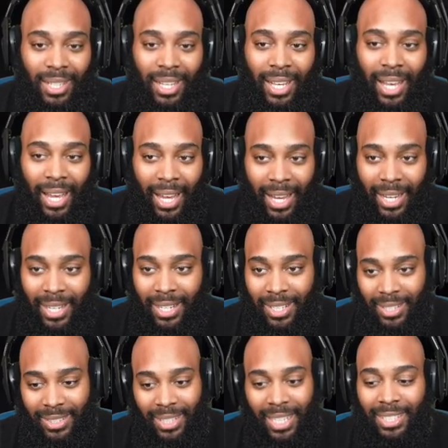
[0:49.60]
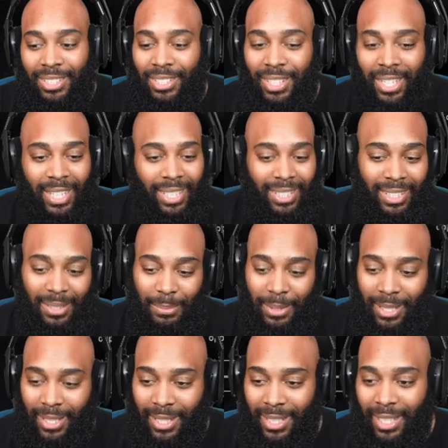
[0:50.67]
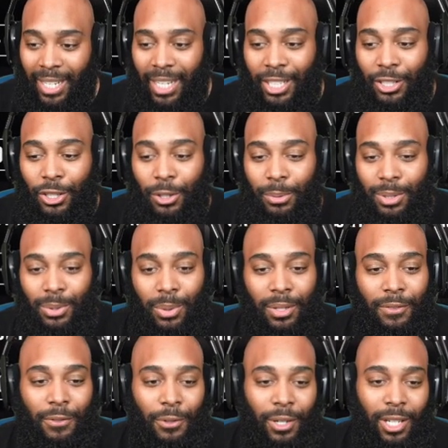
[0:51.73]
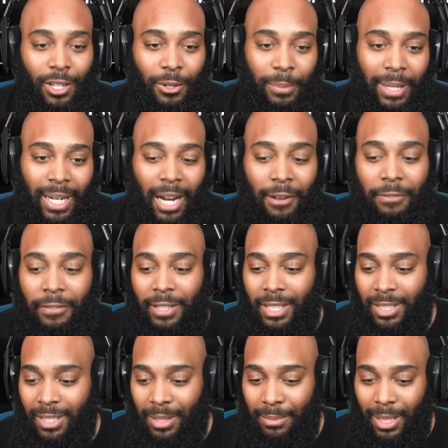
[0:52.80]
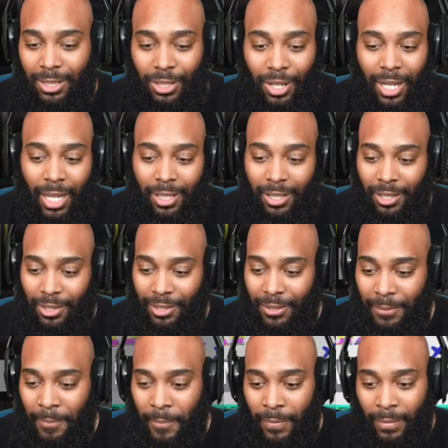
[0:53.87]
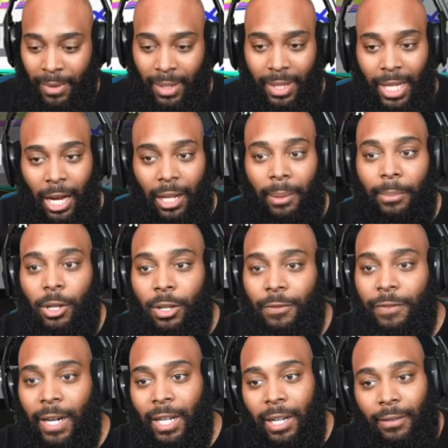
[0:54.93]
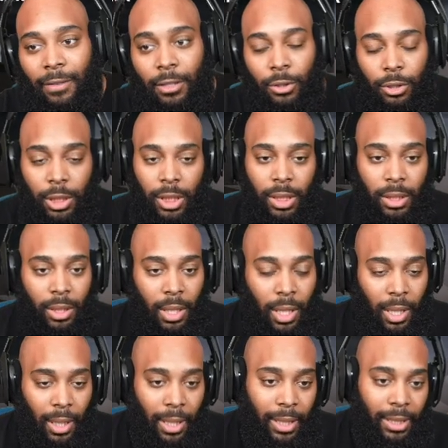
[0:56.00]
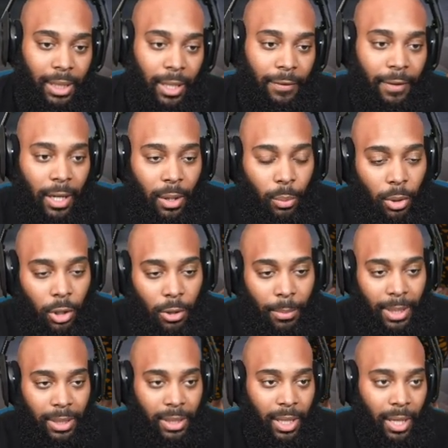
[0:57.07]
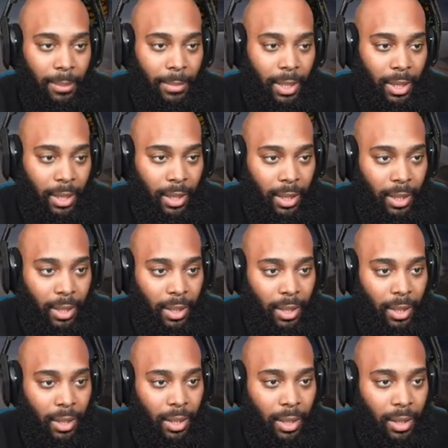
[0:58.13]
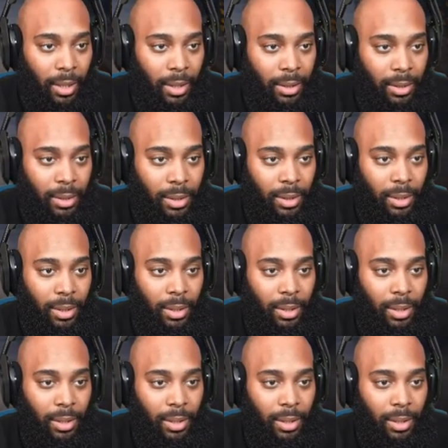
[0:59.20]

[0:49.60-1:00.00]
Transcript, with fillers: Haters. That's crazy, man. Dude was 24 and 0, man. I finished him. That's all I know. Now let me go to Fighter Evolution. Let's see if I can work on my stamina here. Let's see.